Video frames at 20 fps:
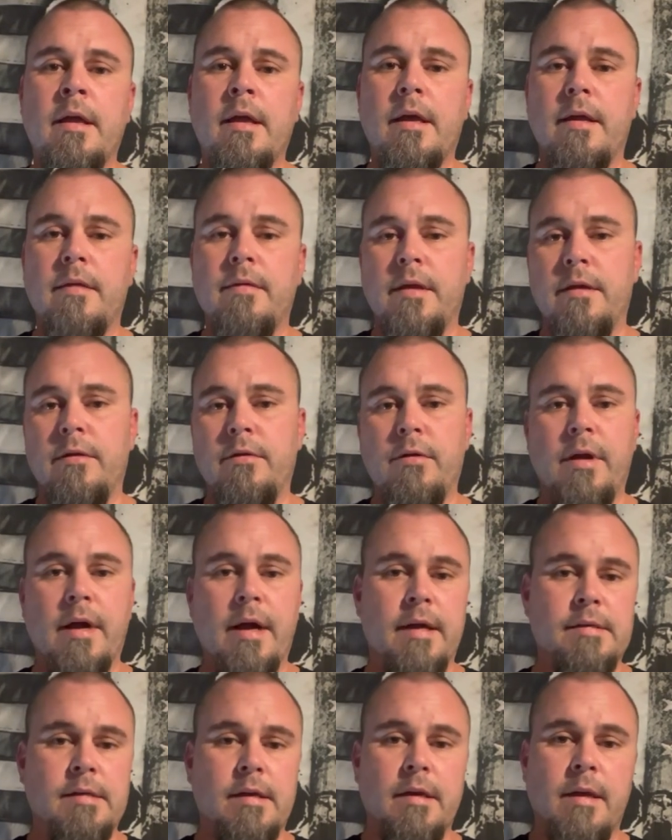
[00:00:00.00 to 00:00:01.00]
And then you
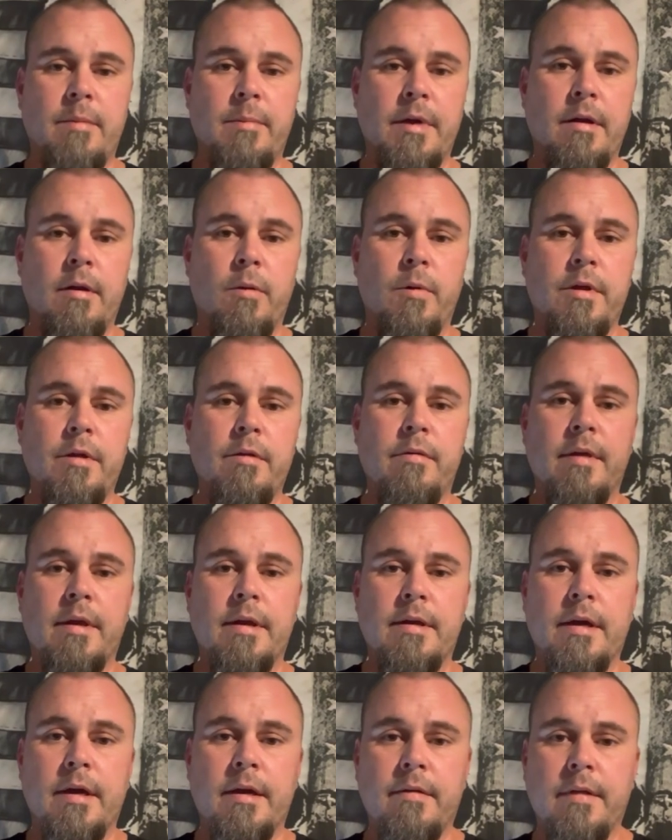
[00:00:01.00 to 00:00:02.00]
guys can let me know what you
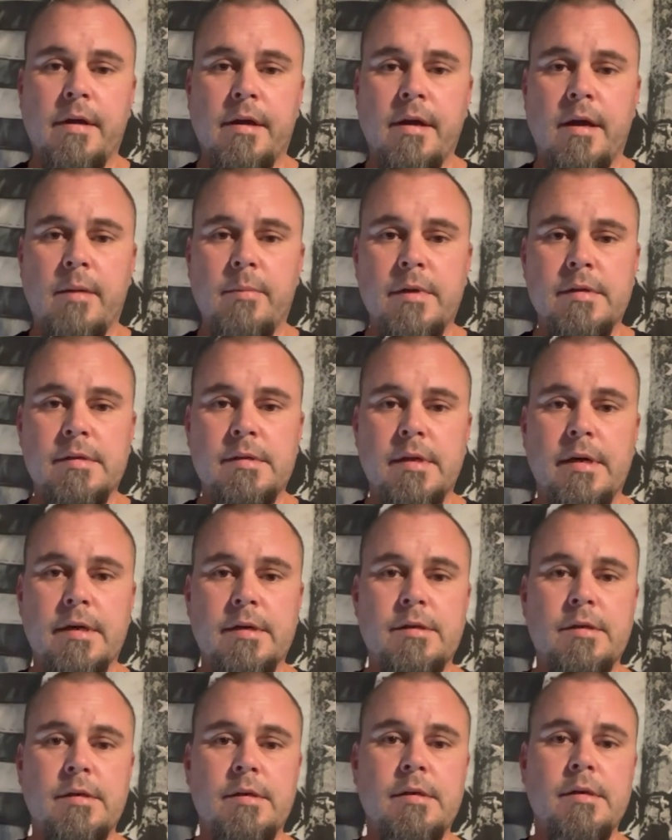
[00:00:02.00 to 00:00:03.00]
think down in the comment
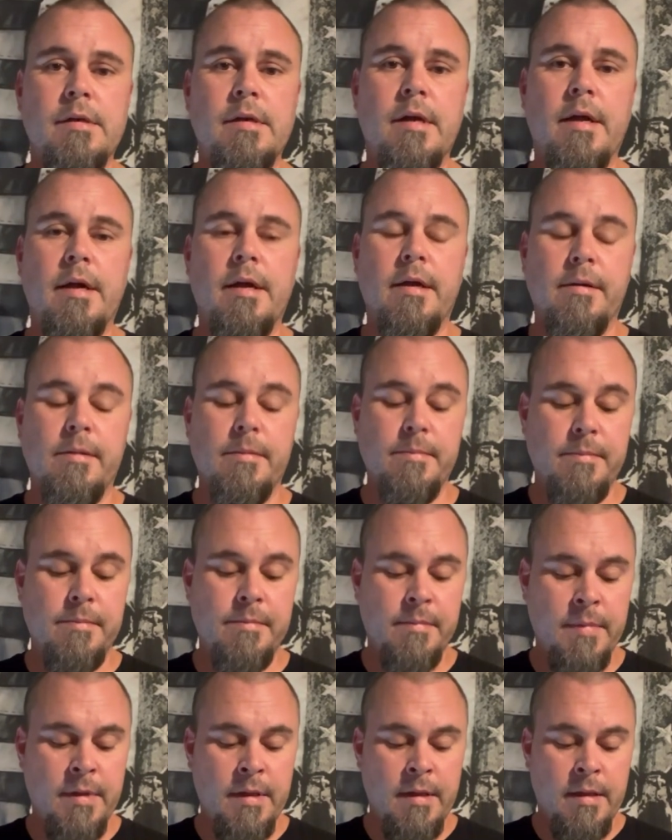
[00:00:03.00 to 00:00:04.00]
section.
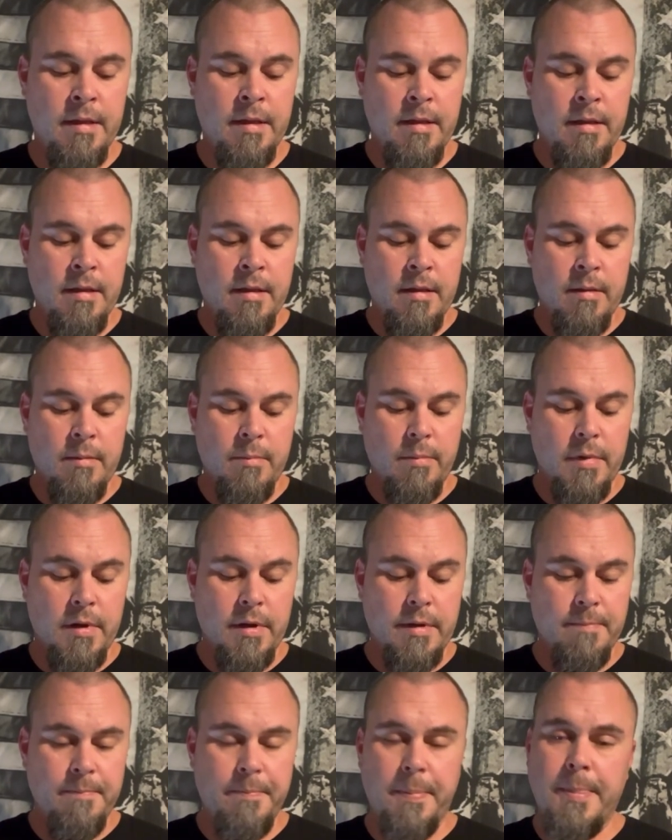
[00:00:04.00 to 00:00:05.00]

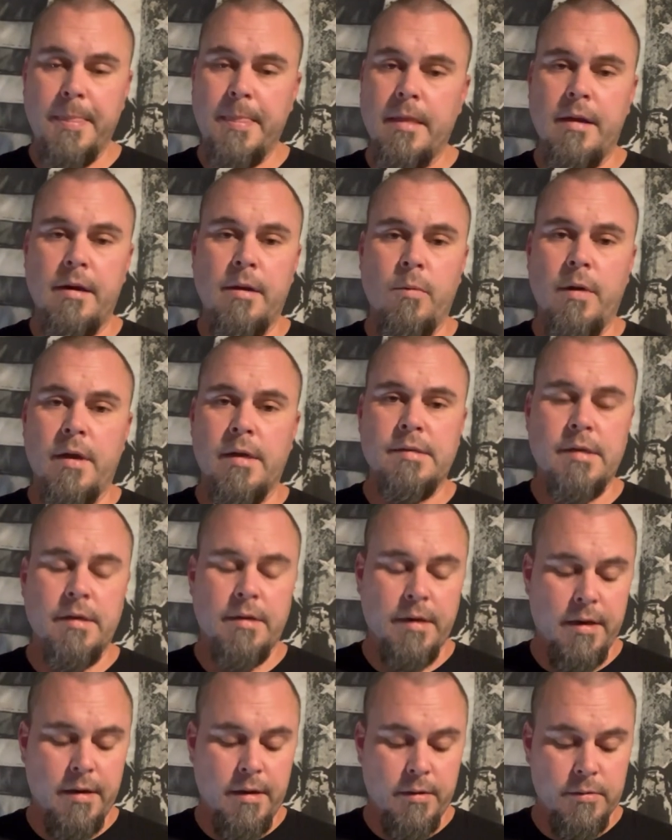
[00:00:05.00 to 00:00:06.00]
But anyways, here
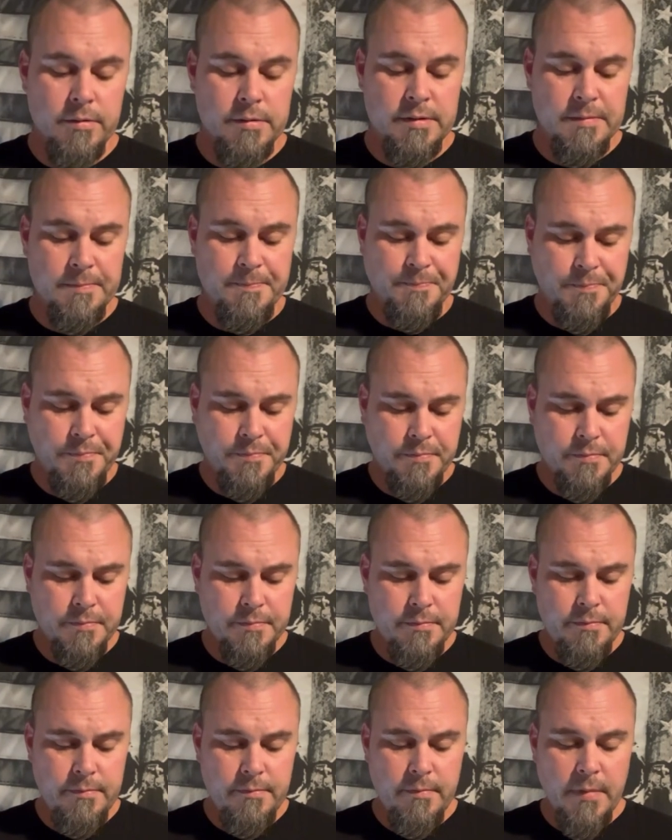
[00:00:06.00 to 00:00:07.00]
goes.
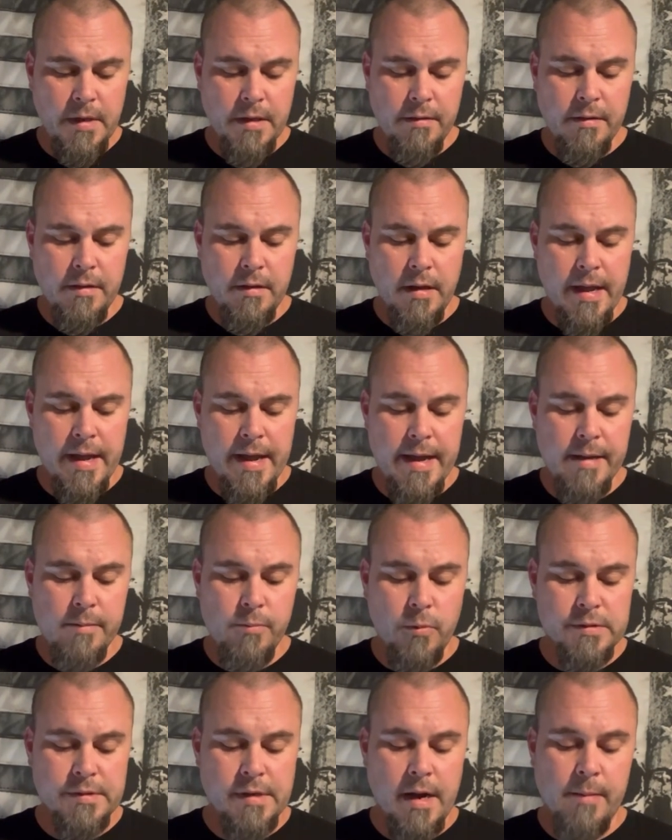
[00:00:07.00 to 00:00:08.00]
The lab
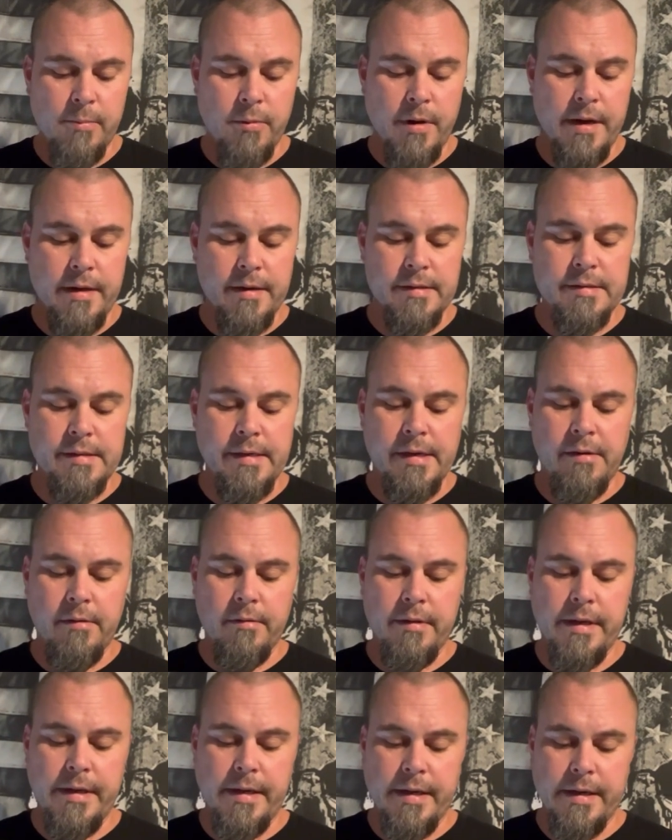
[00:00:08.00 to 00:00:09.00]
was operating
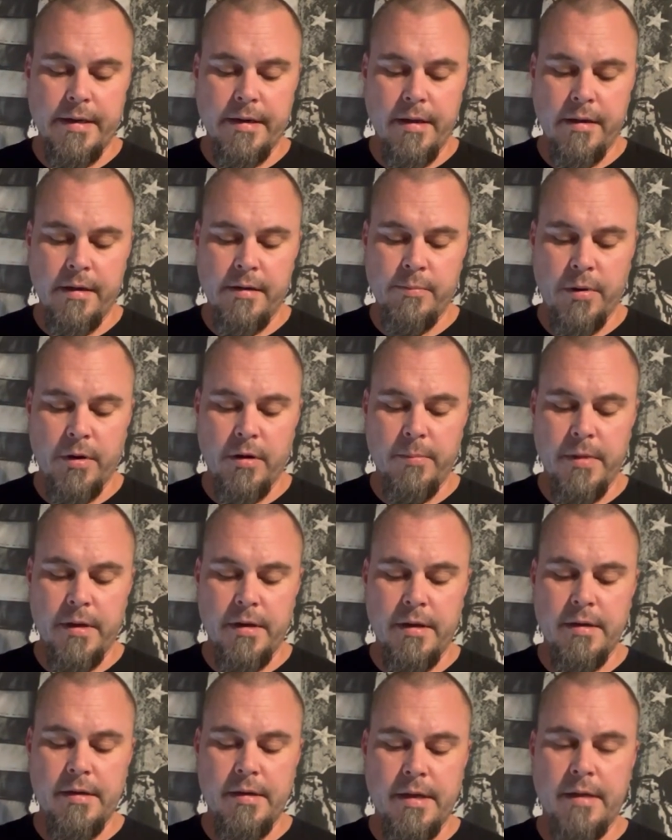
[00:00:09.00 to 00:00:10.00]
secretly and
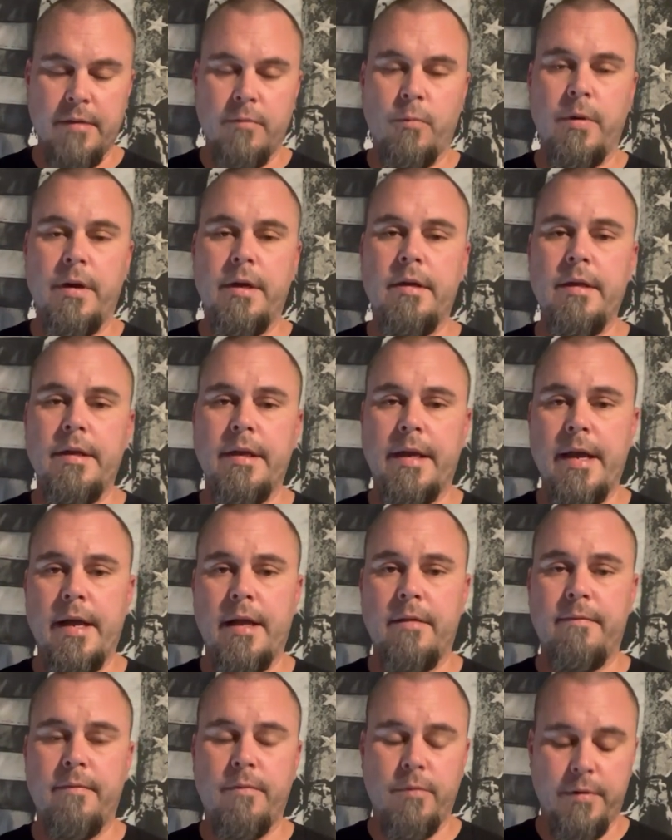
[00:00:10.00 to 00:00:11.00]
unpermitted in Reedley,
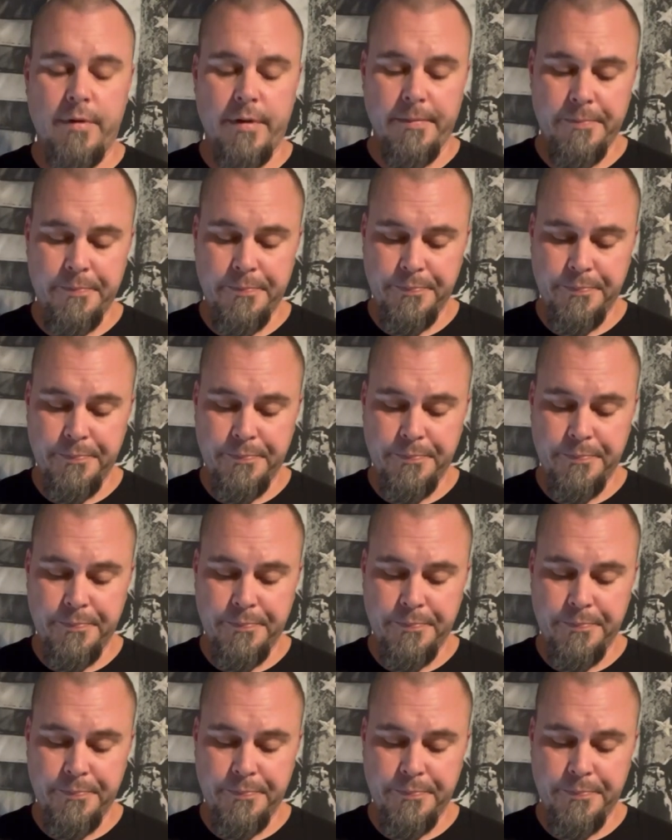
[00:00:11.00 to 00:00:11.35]
California.